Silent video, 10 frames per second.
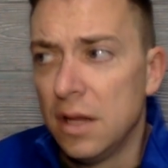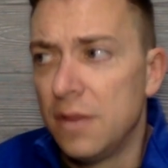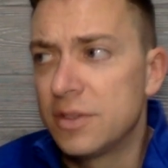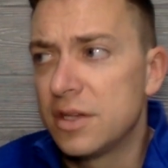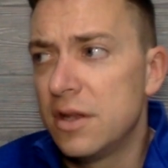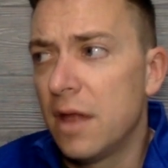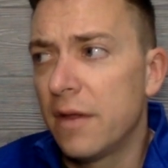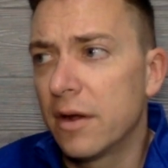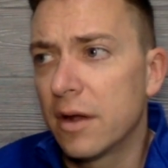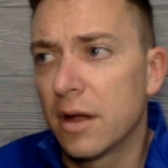There's
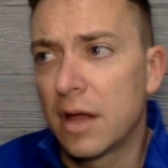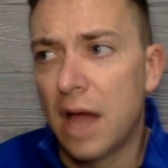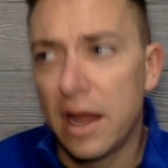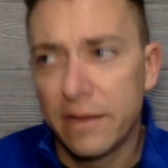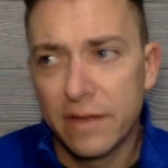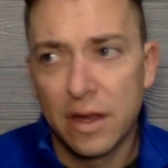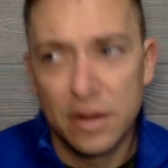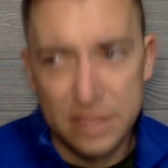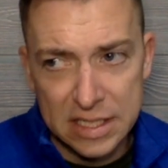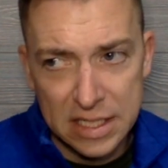another kind of
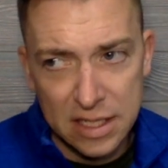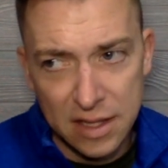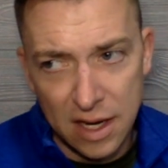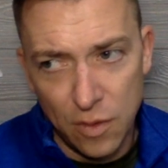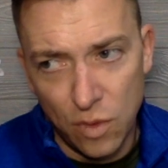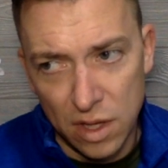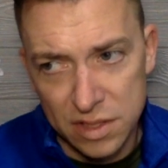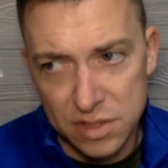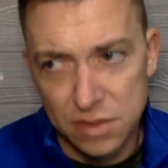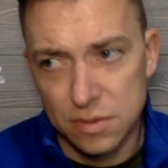guarantee that I
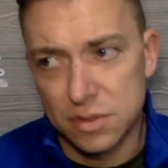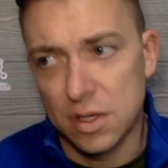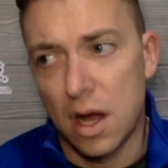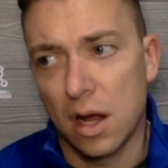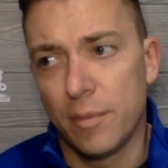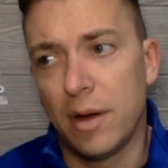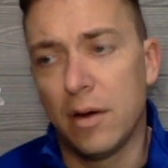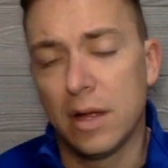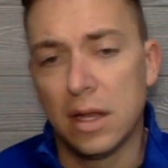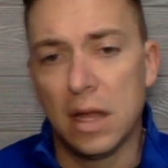want to talk
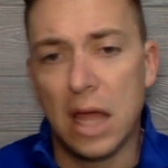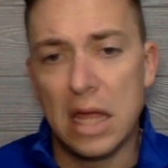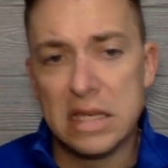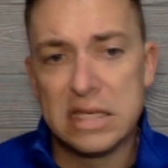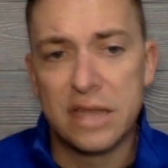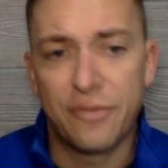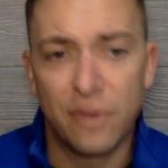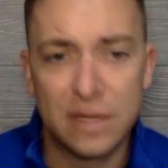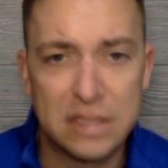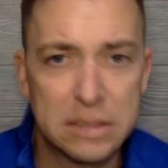about in a
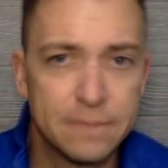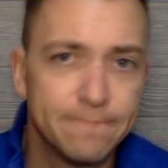different